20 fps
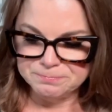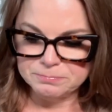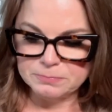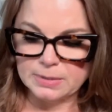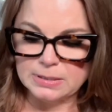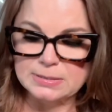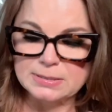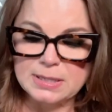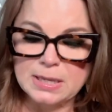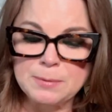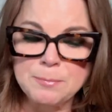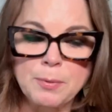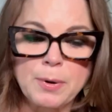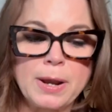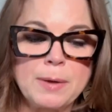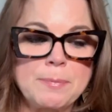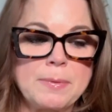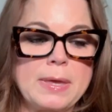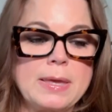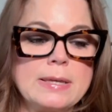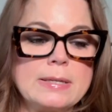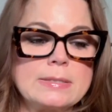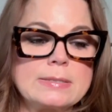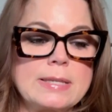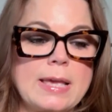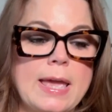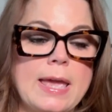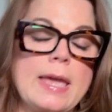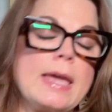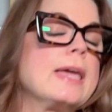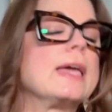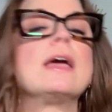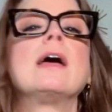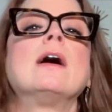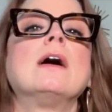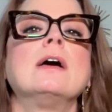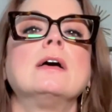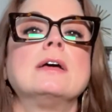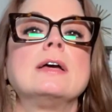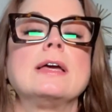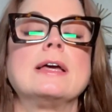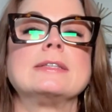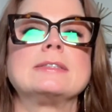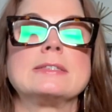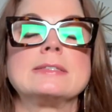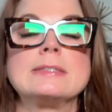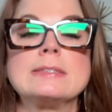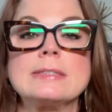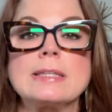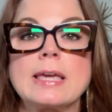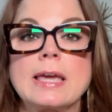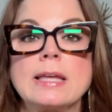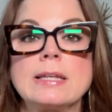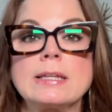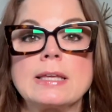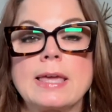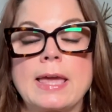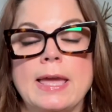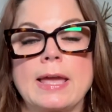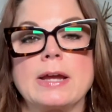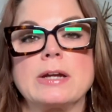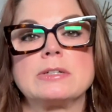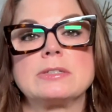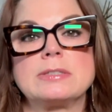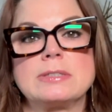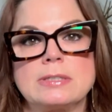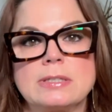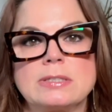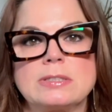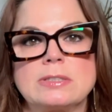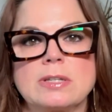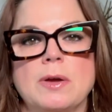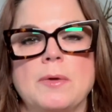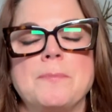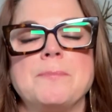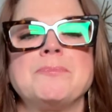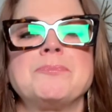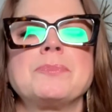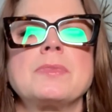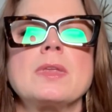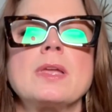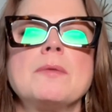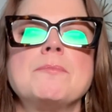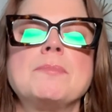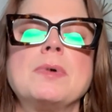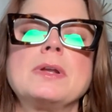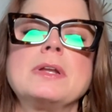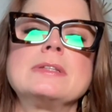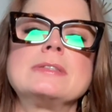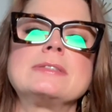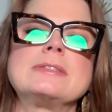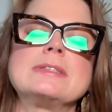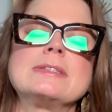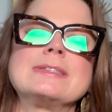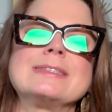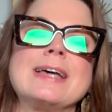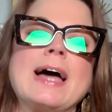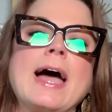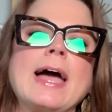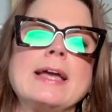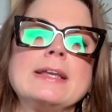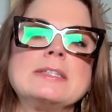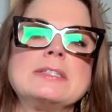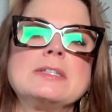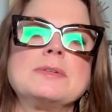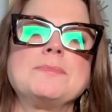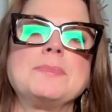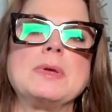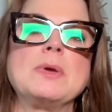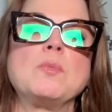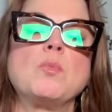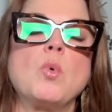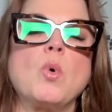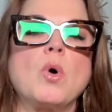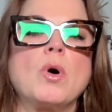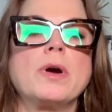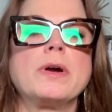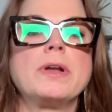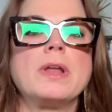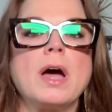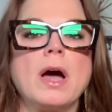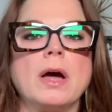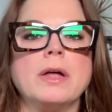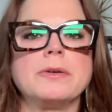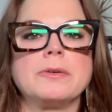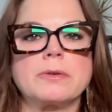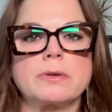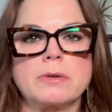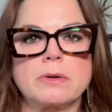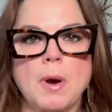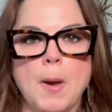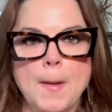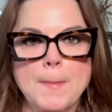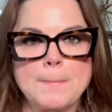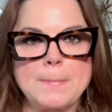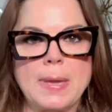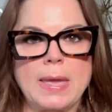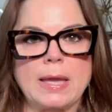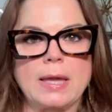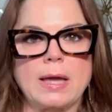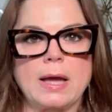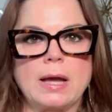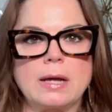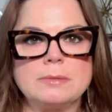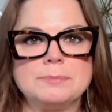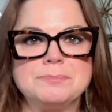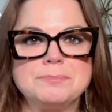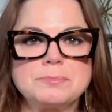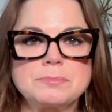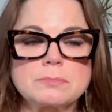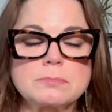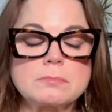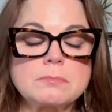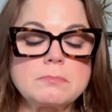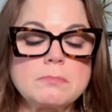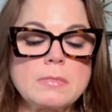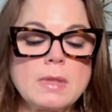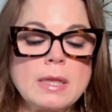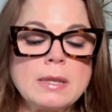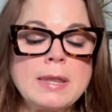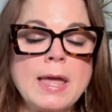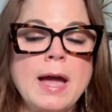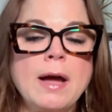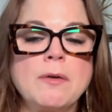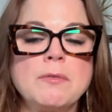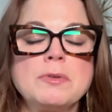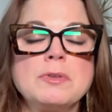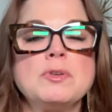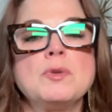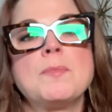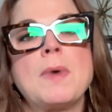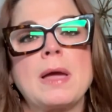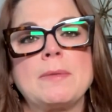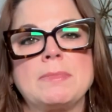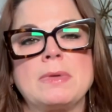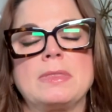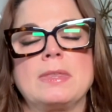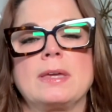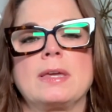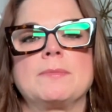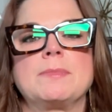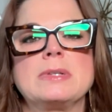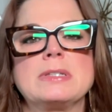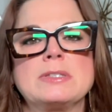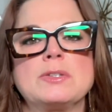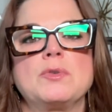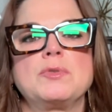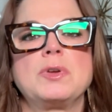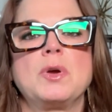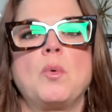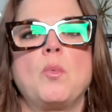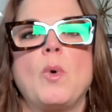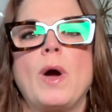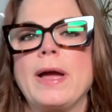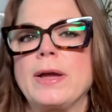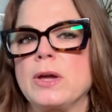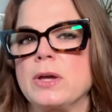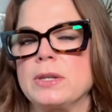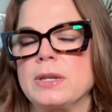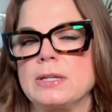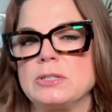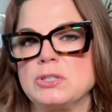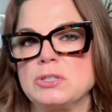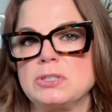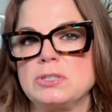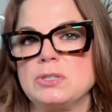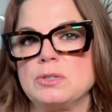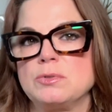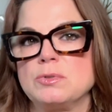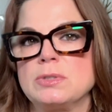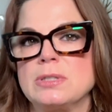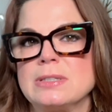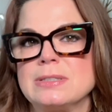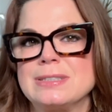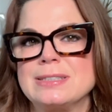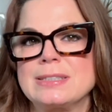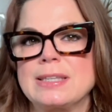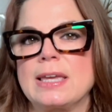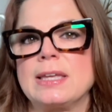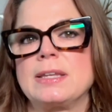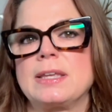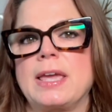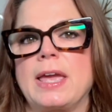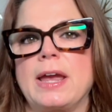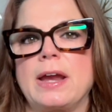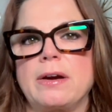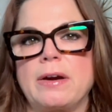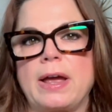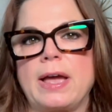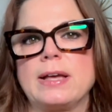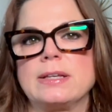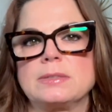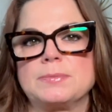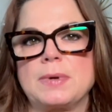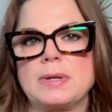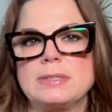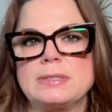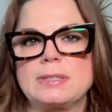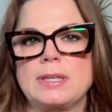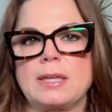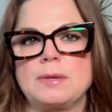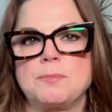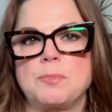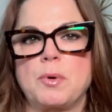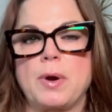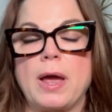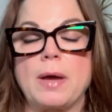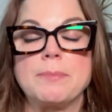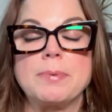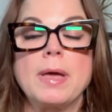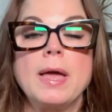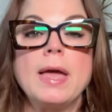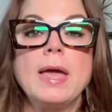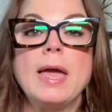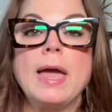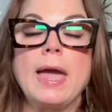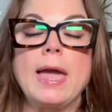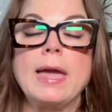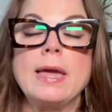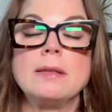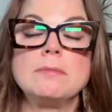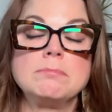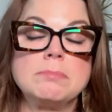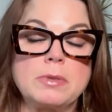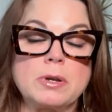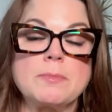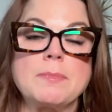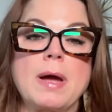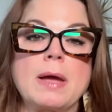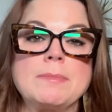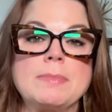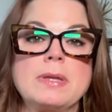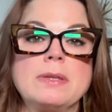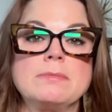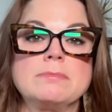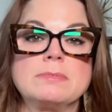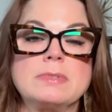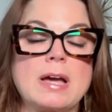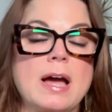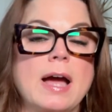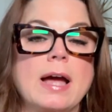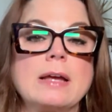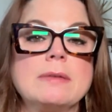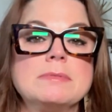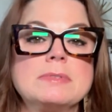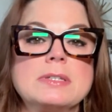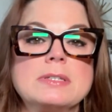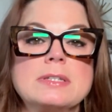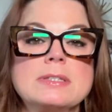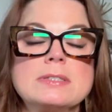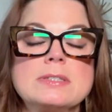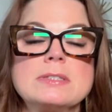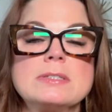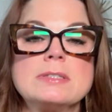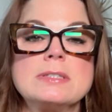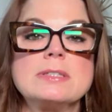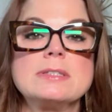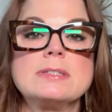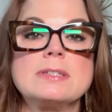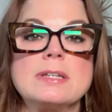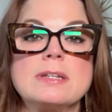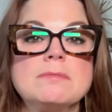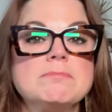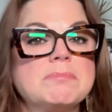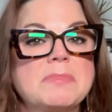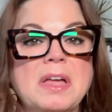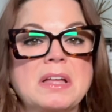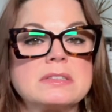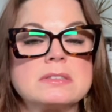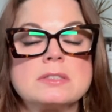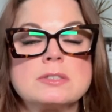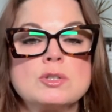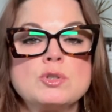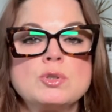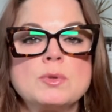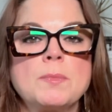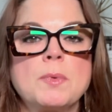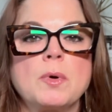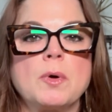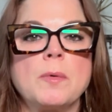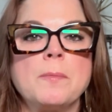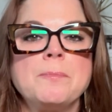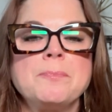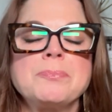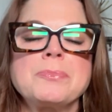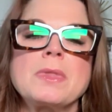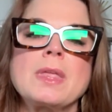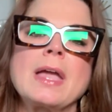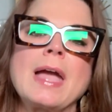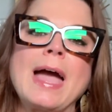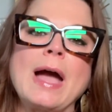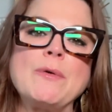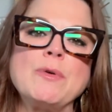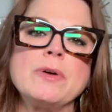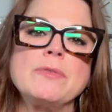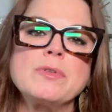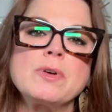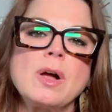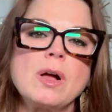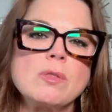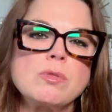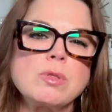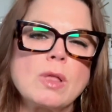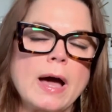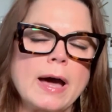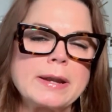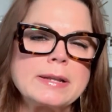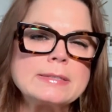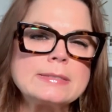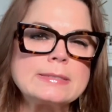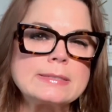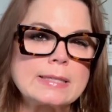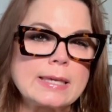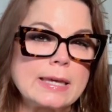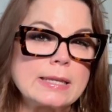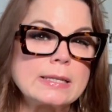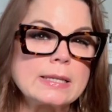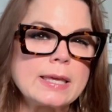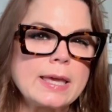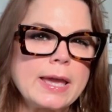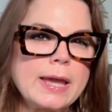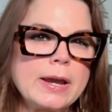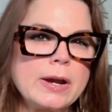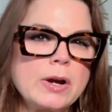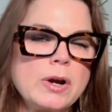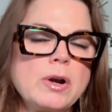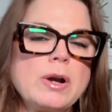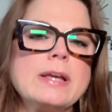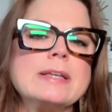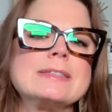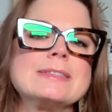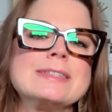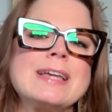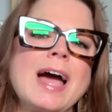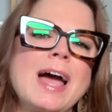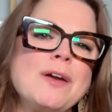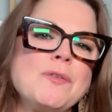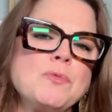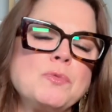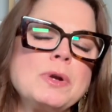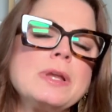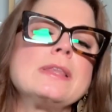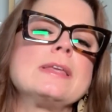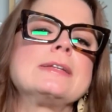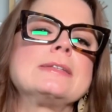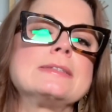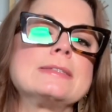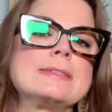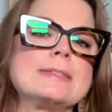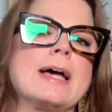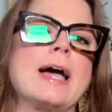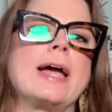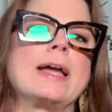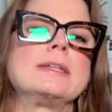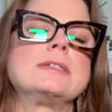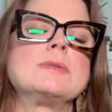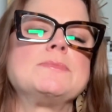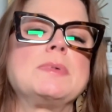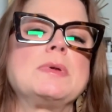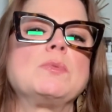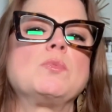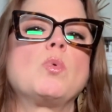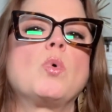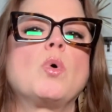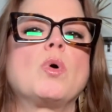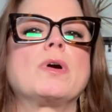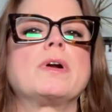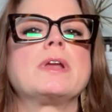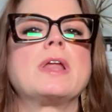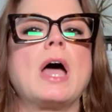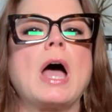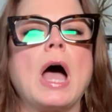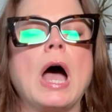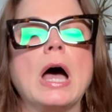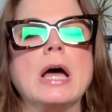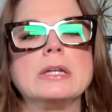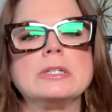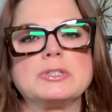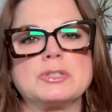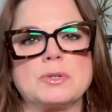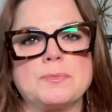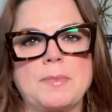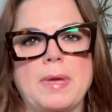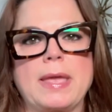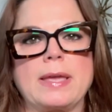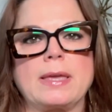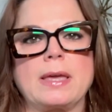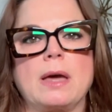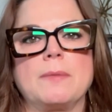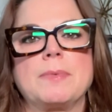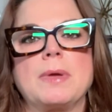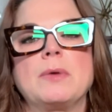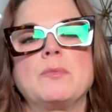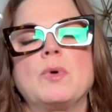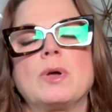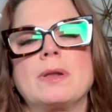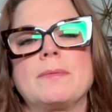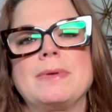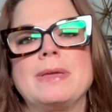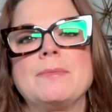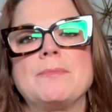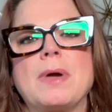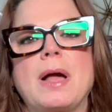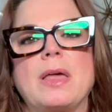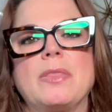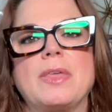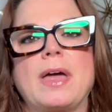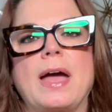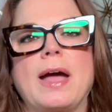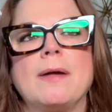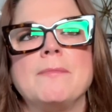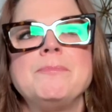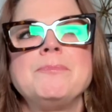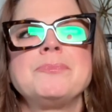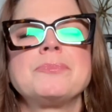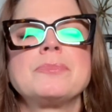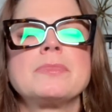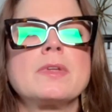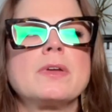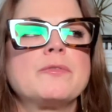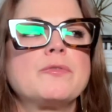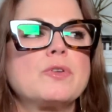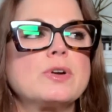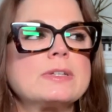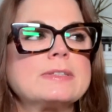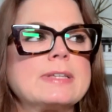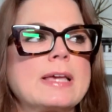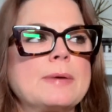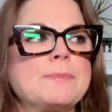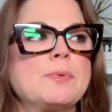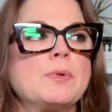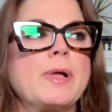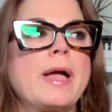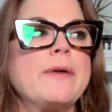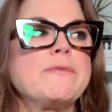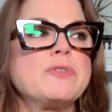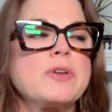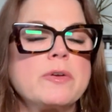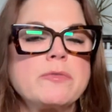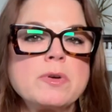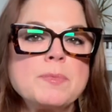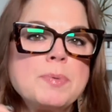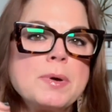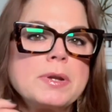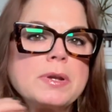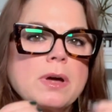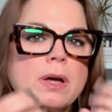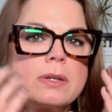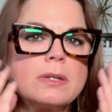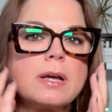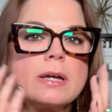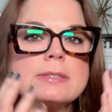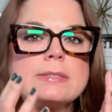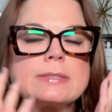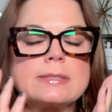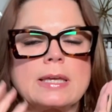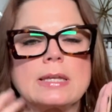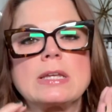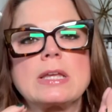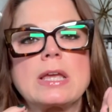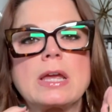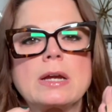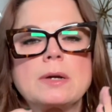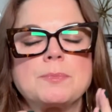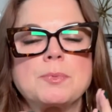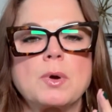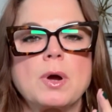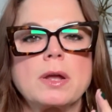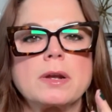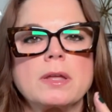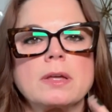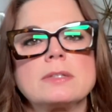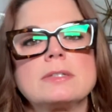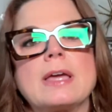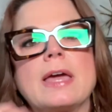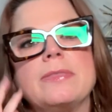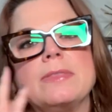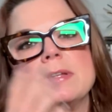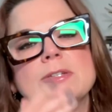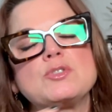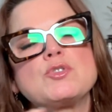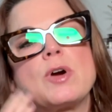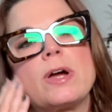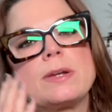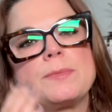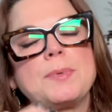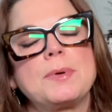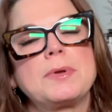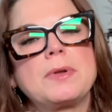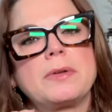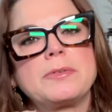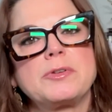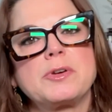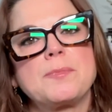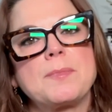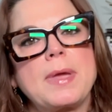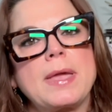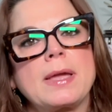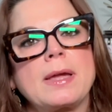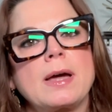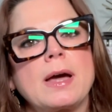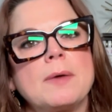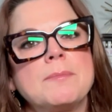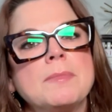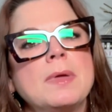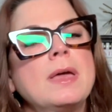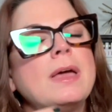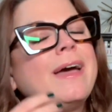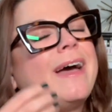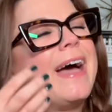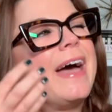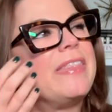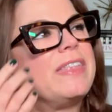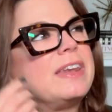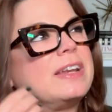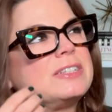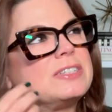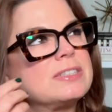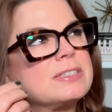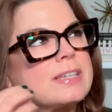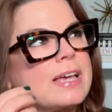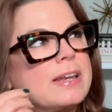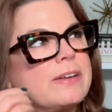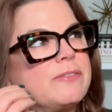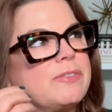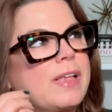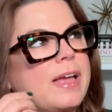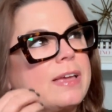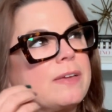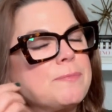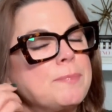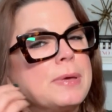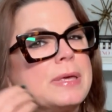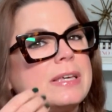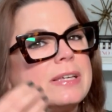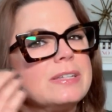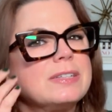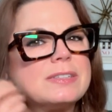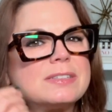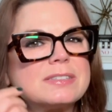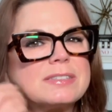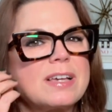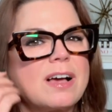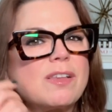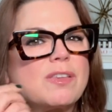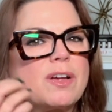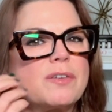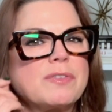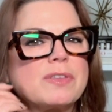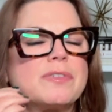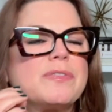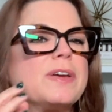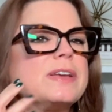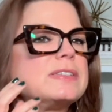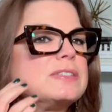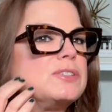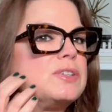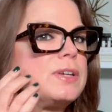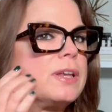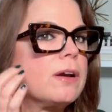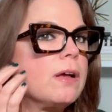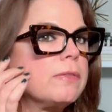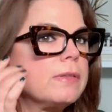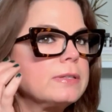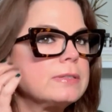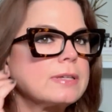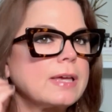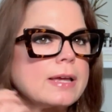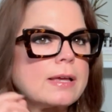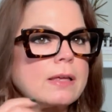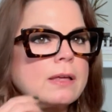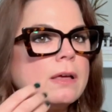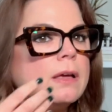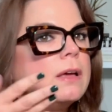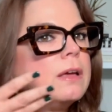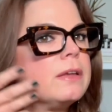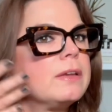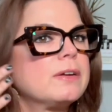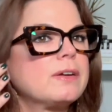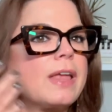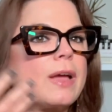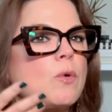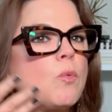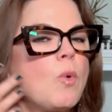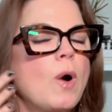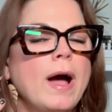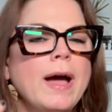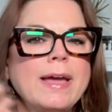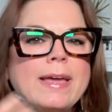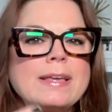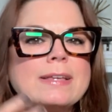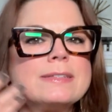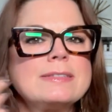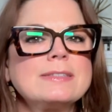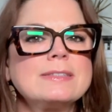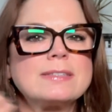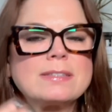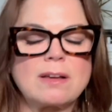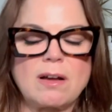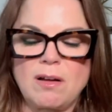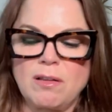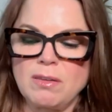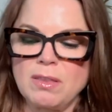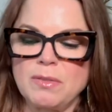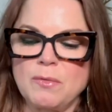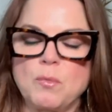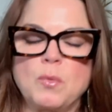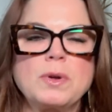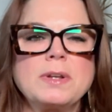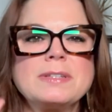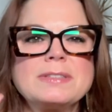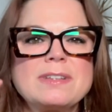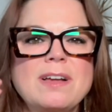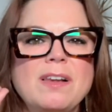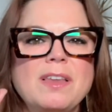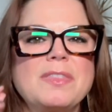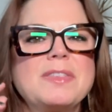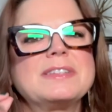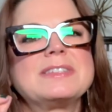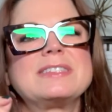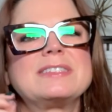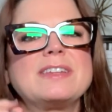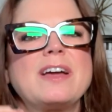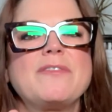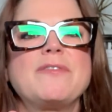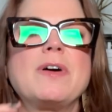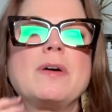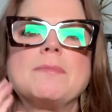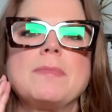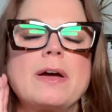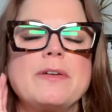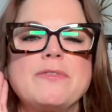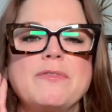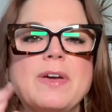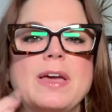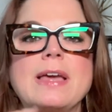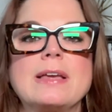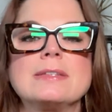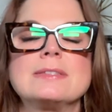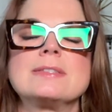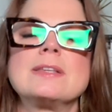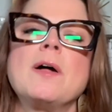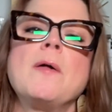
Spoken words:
Skin prep is it's a skin care system, but it's designed to be worn under makeup. Now, you might be thinking, but Sonia, why couldn't I just use skincare as my skin prep? And there might be times and instances that that's suitable. However, a lot of skincare is not really designed to be worn under makeup. And what I mean by that, for example, have you ever put on a skincare product and then try to put on your makeup and then it just kind of like pills all over the face and you get all these you're like, what is all of this stuff on my face?